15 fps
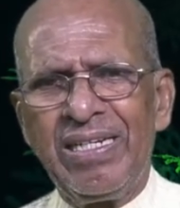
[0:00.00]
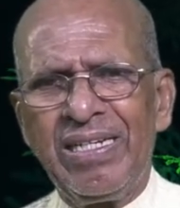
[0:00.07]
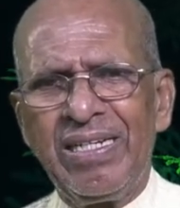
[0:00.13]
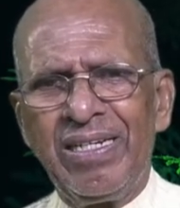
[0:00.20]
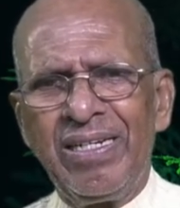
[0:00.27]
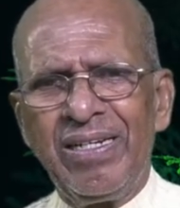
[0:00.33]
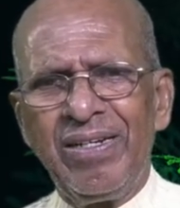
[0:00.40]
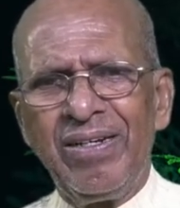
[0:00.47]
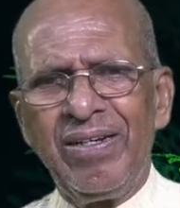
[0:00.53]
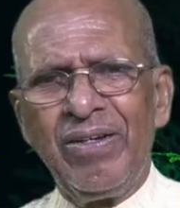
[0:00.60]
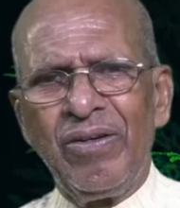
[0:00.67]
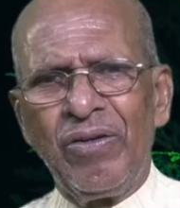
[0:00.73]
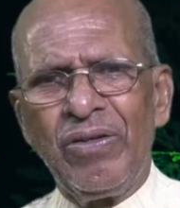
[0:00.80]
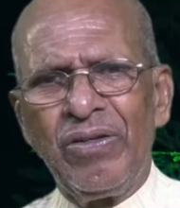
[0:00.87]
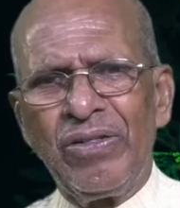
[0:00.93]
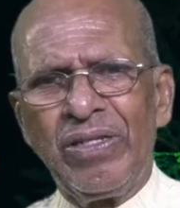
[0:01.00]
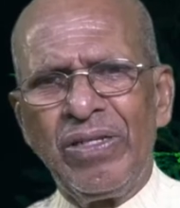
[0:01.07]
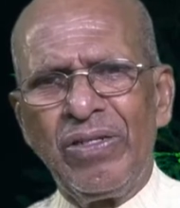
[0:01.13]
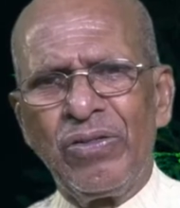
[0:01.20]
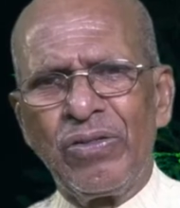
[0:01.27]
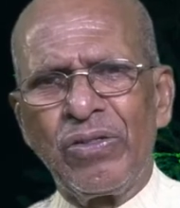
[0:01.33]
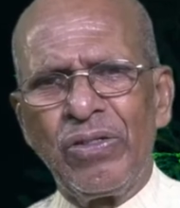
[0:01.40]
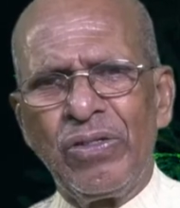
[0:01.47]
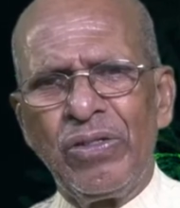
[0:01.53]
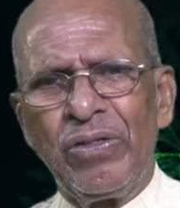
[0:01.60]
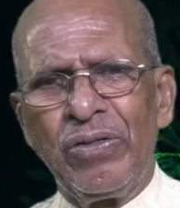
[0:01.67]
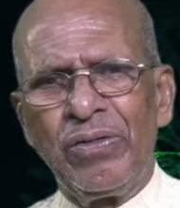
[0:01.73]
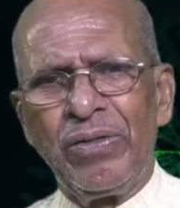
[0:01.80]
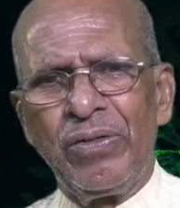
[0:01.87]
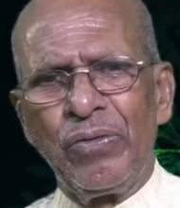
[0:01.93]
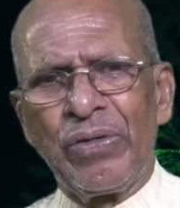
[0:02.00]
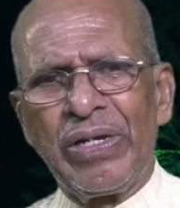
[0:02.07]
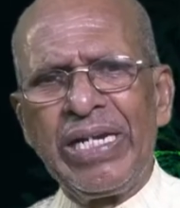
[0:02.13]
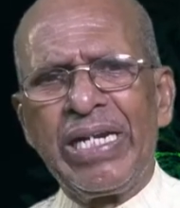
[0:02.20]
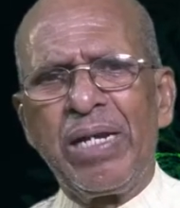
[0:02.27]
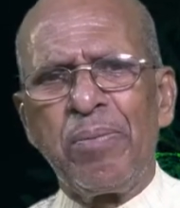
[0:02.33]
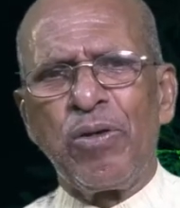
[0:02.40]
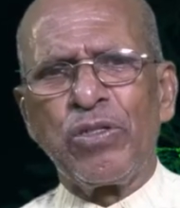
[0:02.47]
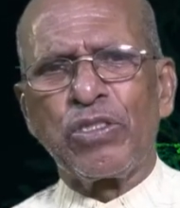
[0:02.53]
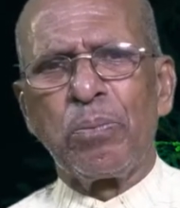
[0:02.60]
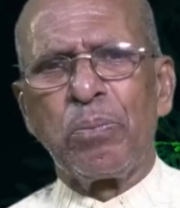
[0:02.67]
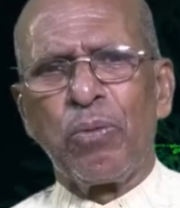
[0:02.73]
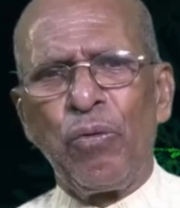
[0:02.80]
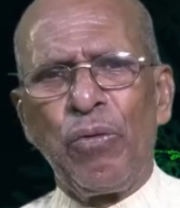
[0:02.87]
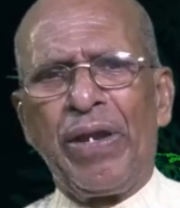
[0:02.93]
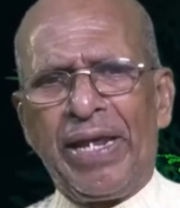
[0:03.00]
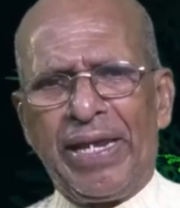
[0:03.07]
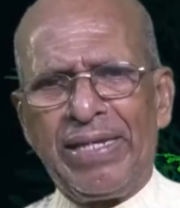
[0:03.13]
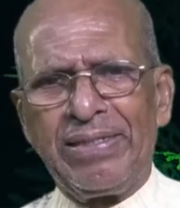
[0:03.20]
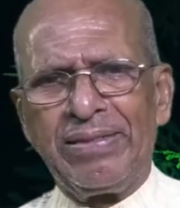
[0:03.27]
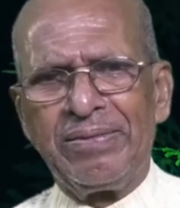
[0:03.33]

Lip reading: You read about pruning.